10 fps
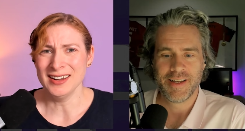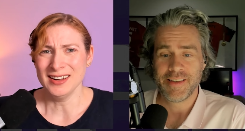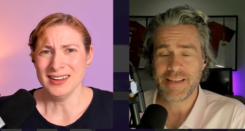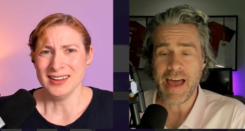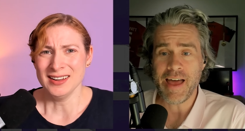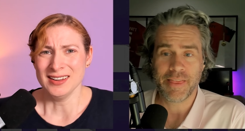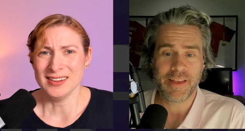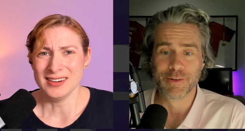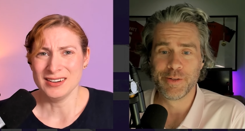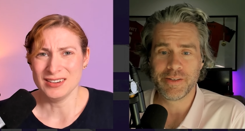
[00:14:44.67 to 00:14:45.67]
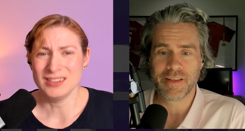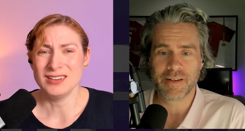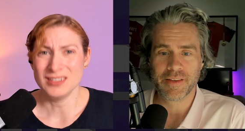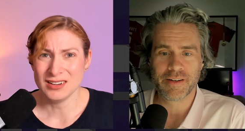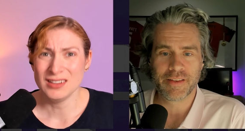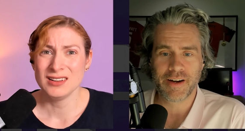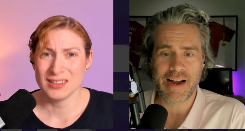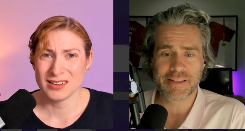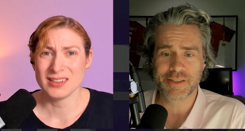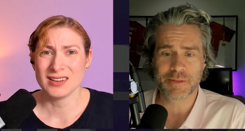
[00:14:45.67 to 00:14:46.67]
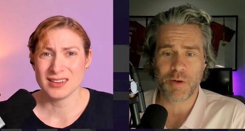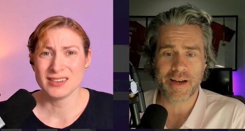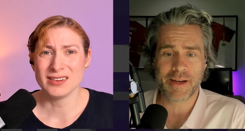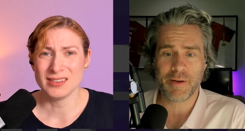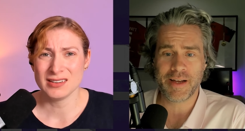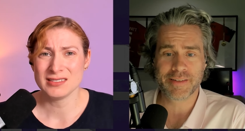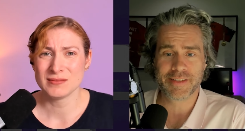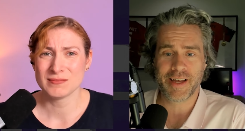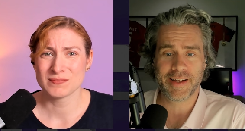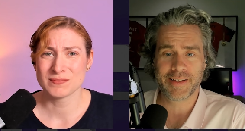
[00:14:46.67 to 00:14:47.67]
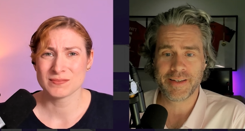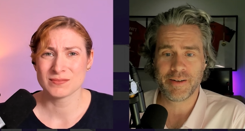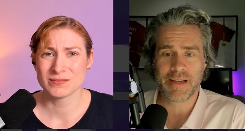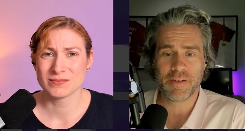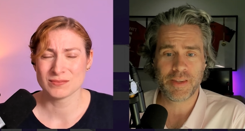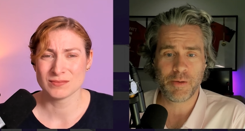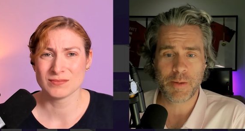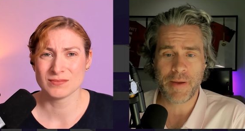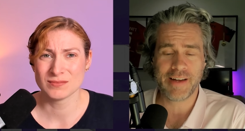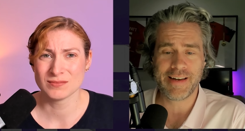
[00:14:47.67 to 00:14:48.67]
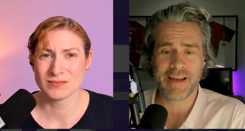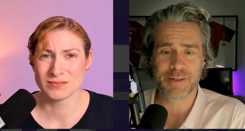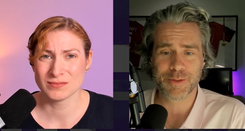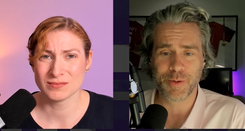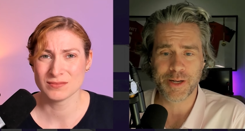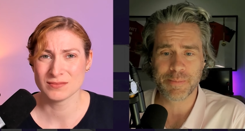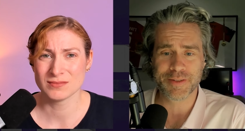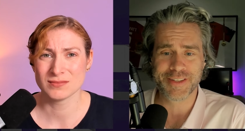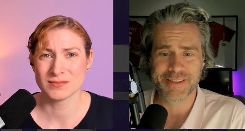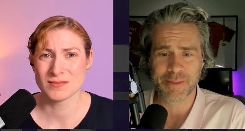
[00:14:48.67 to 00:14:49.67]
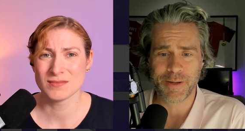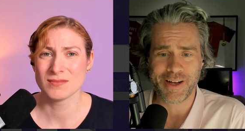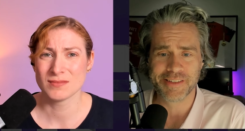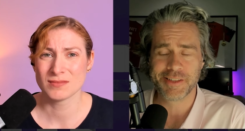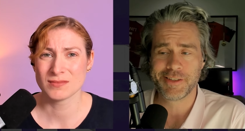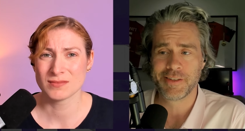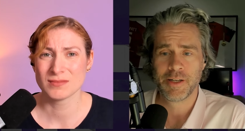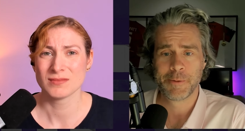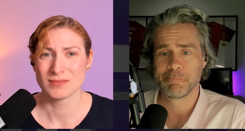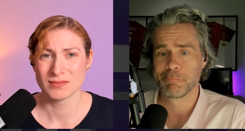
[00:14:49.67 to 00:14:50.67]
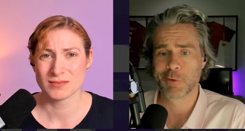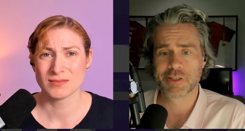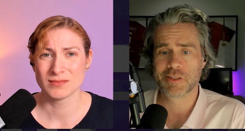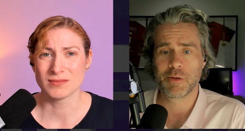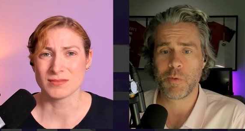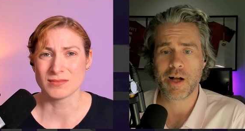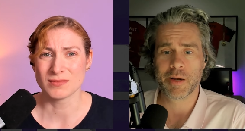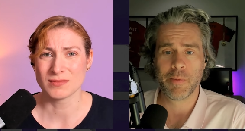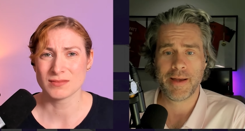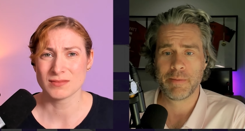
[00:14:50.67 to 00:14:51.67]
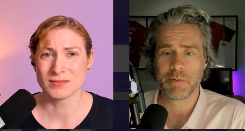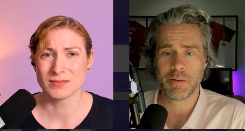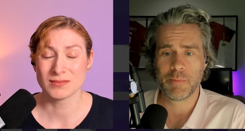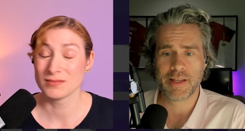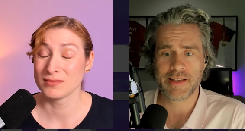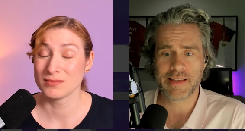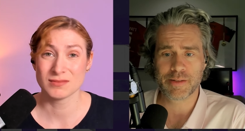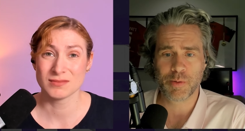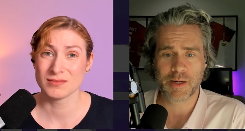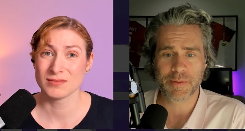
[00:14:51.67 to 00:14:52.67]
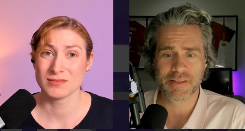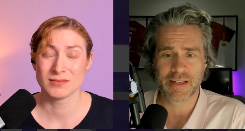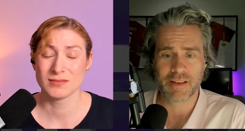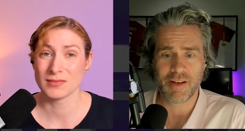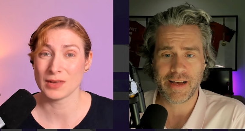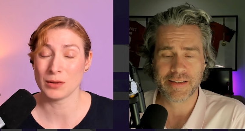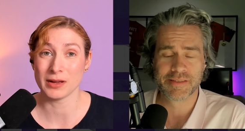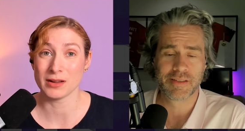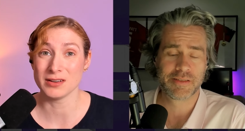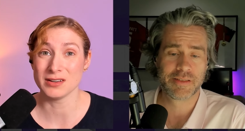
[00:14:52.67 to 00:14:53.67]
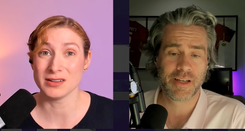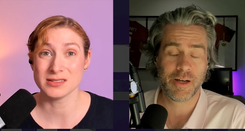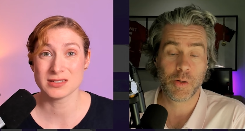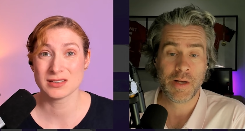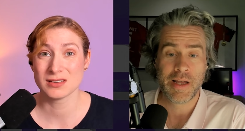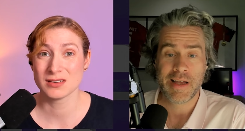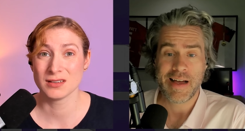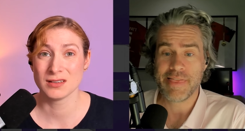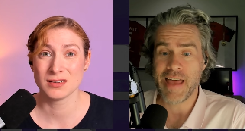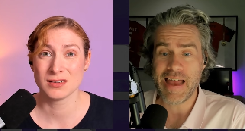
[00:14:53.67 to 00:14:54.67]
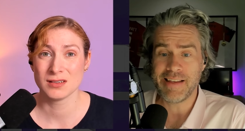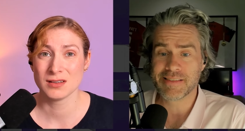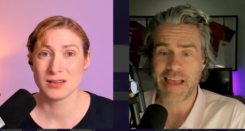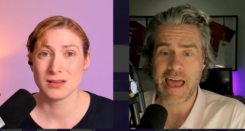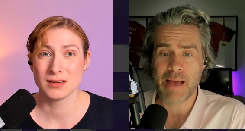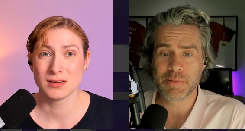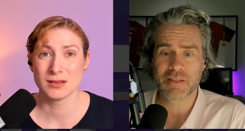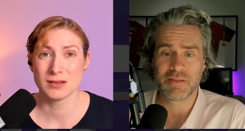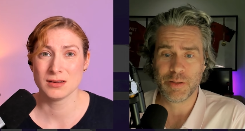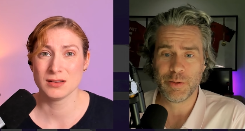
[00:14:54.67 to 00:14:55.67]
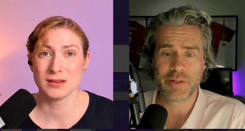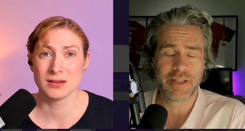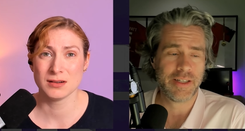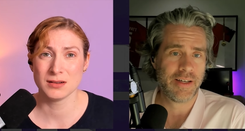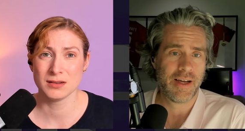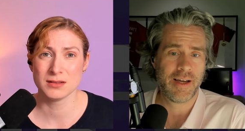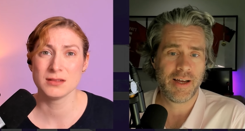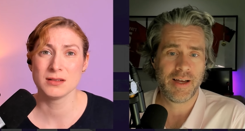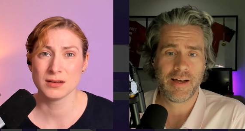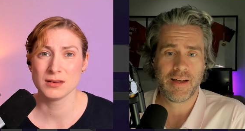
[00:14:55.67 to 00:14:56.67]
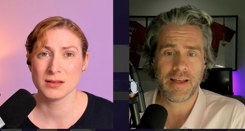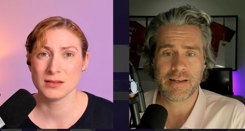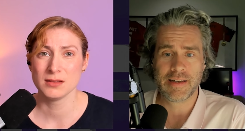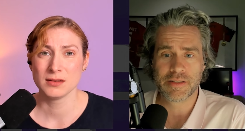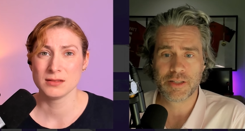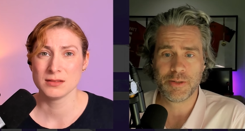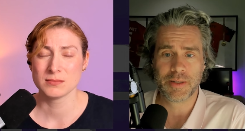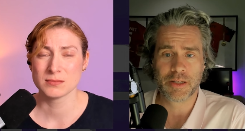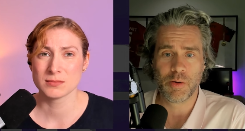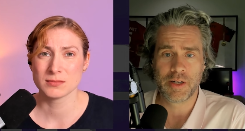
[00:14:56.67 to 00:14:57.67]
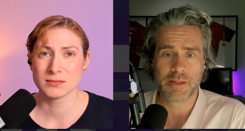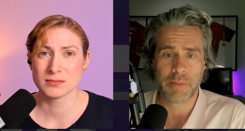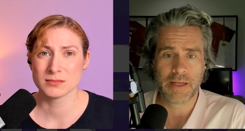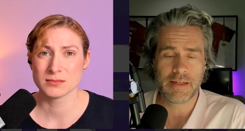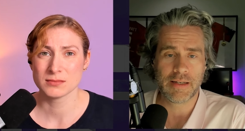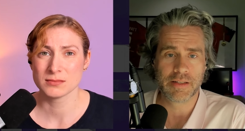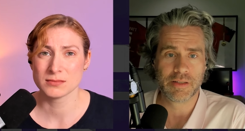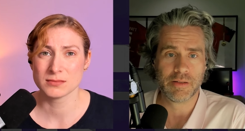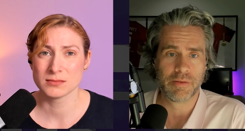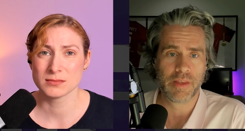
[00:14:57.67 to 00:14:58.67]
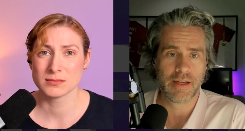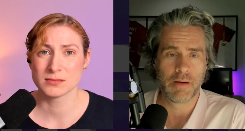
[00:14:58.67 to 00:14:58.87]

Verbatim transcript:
Speaker 1: Yeah, they're lo- they're they're they're actually just walking away, saying, you know, even though we paid down the twenty percent deposit, we're just going to walk away. We'll we'll eat that twenty percent loss. Oh my goodness! So that is absolutely uh, an issue and going to be an issue that